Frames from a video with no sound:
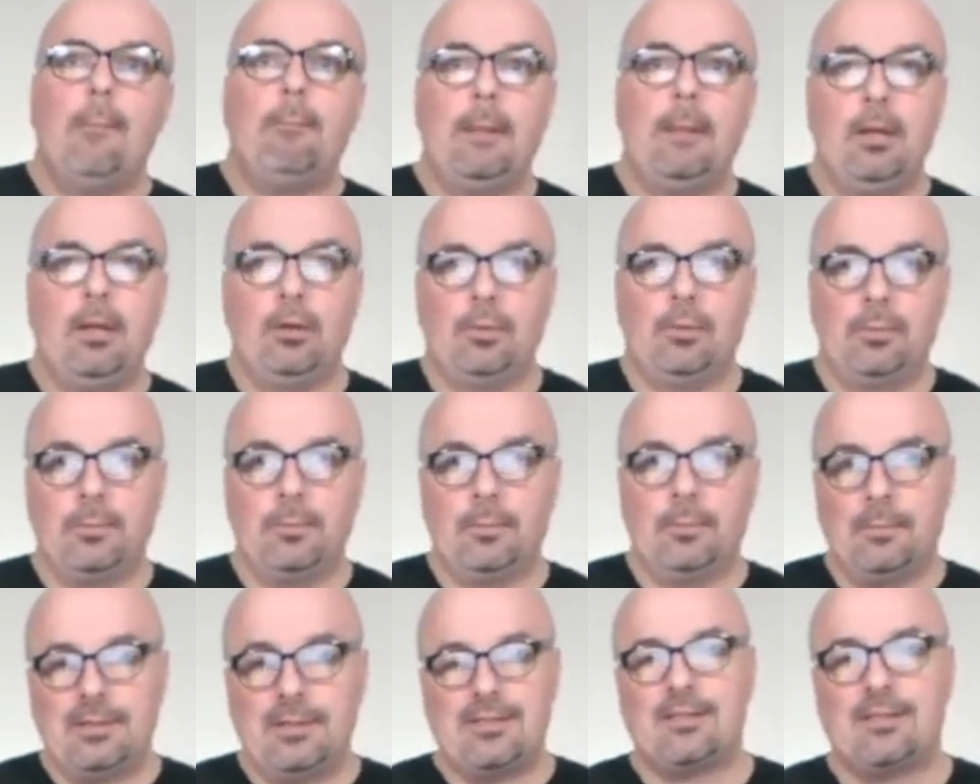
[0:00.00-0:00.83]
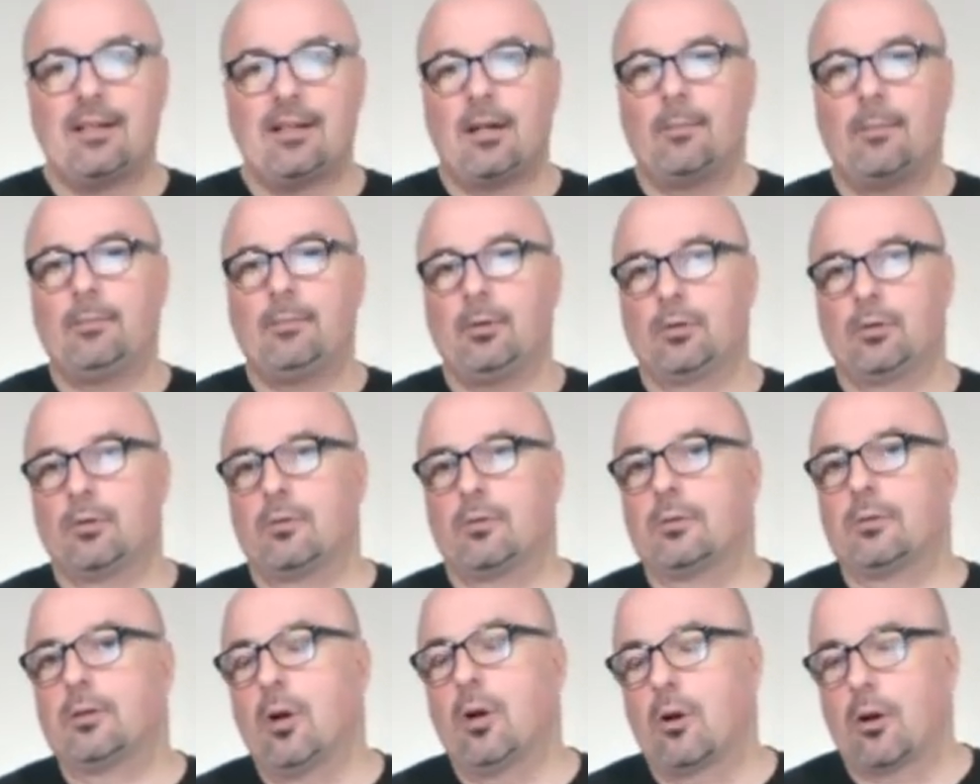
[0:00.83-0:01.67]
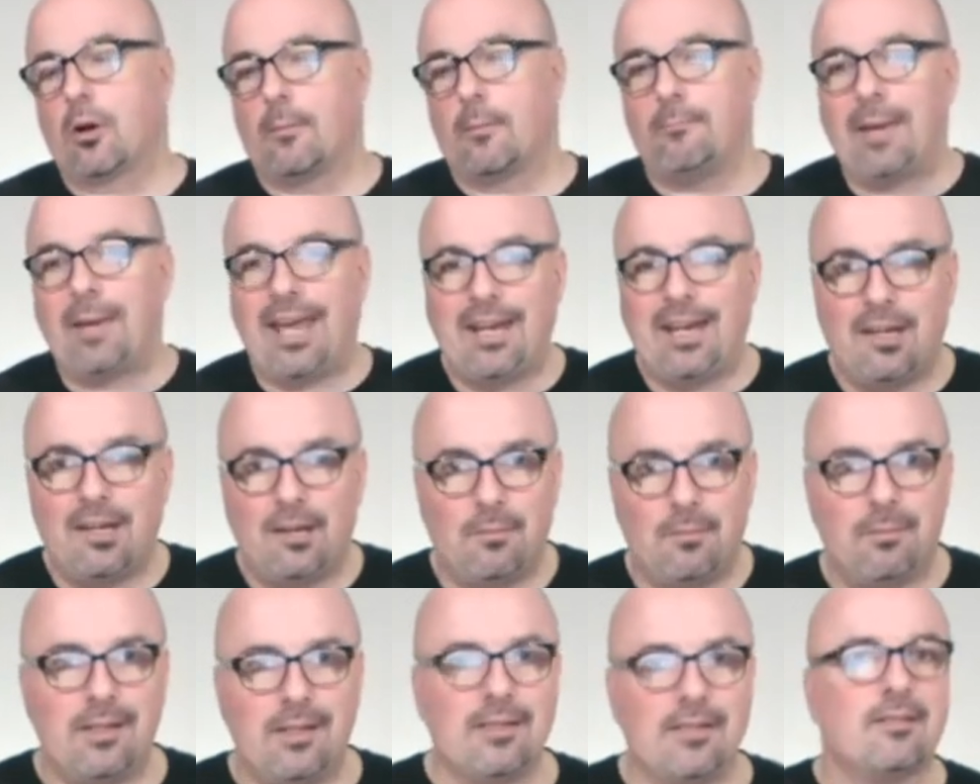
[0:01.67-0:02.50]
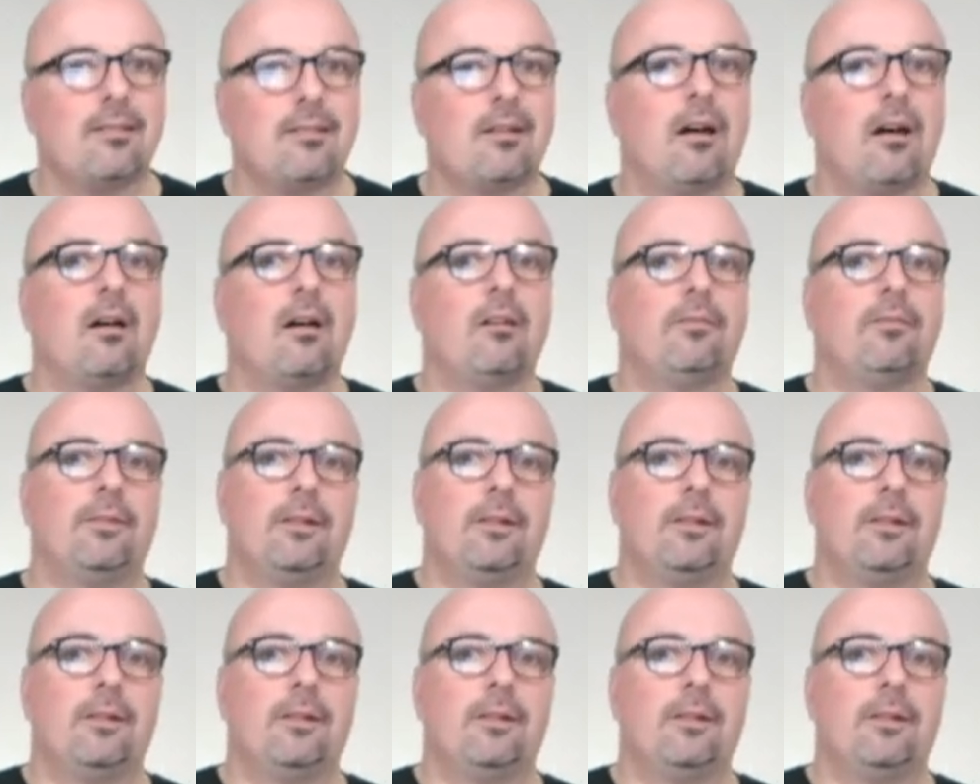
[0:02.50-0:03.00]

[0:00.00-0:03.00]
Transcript: you know, set up your cart abandonment stuff.